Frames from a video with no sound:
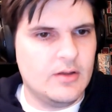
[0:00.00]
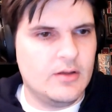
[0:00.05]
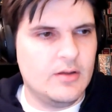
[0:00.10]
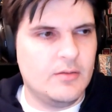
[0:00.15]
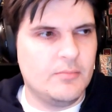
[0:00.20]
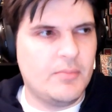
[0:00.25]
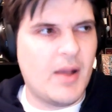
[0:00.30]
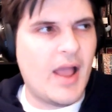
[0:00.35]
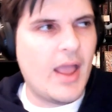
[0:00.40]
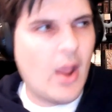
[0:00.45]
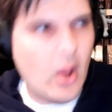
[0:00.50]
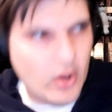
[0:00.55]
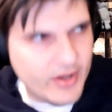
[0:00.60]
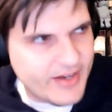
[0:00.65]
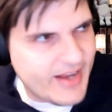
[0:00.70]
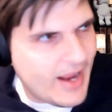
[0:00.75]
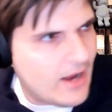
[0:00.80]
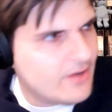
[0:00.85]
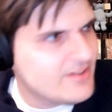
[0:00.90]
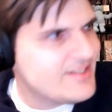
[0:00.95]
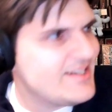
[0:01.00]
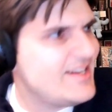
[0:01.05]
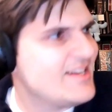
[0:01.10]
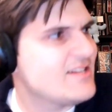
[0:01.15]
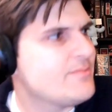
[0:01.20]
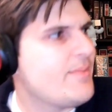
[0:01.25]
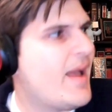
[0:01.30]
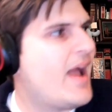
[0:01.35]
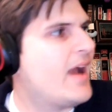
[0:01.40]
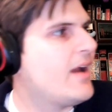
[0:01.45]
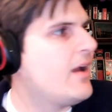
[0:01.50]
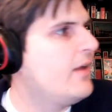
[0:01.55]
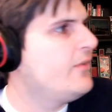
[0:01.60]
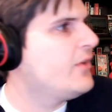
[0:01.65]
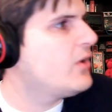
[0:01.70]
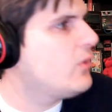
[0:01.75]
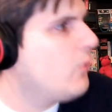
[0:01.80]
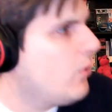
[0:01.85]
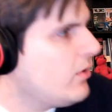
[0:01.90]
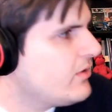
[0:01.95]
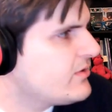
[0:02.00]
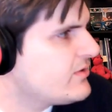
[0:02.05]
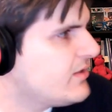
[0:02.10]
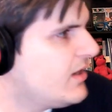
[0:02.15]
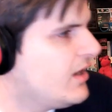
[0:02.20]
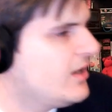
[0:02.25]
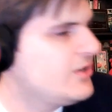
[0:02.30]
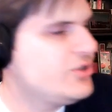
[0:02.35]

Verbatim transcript: By all accounts, he is back on the court.